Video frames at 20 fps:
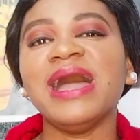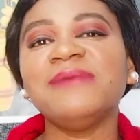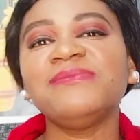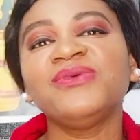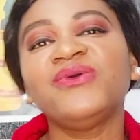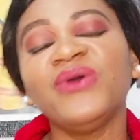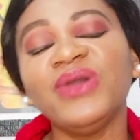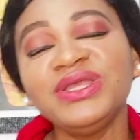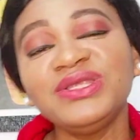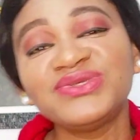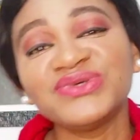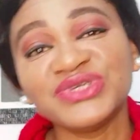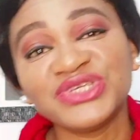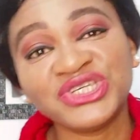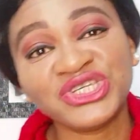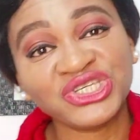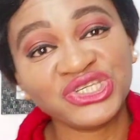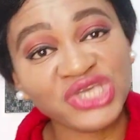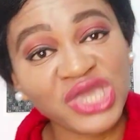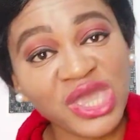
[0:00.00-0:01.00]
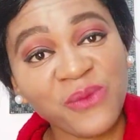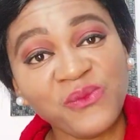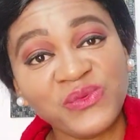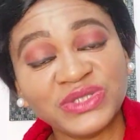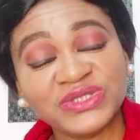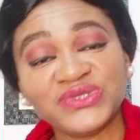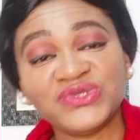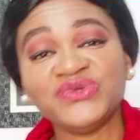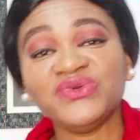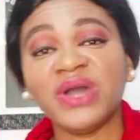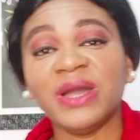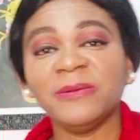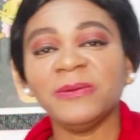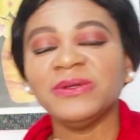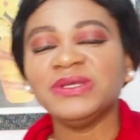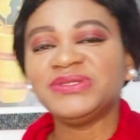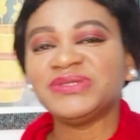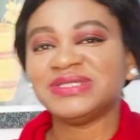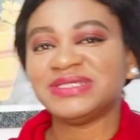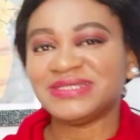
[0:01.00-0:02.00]
I'm going to share with you, I'm
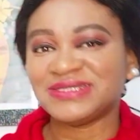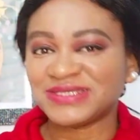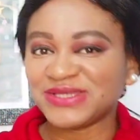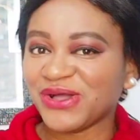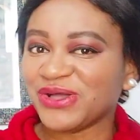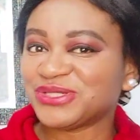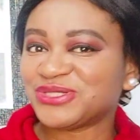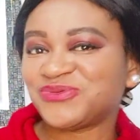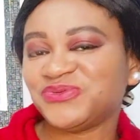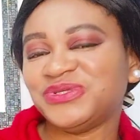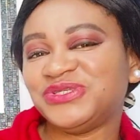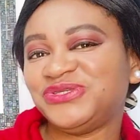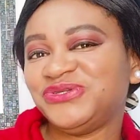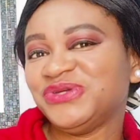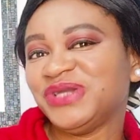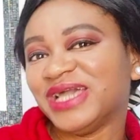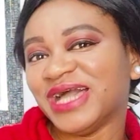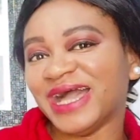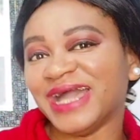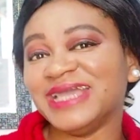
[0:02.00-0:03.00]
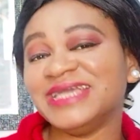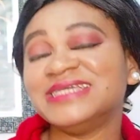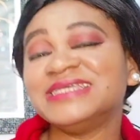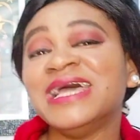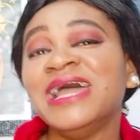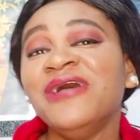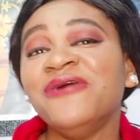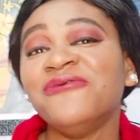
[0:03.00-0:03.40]
going to discuss with you guys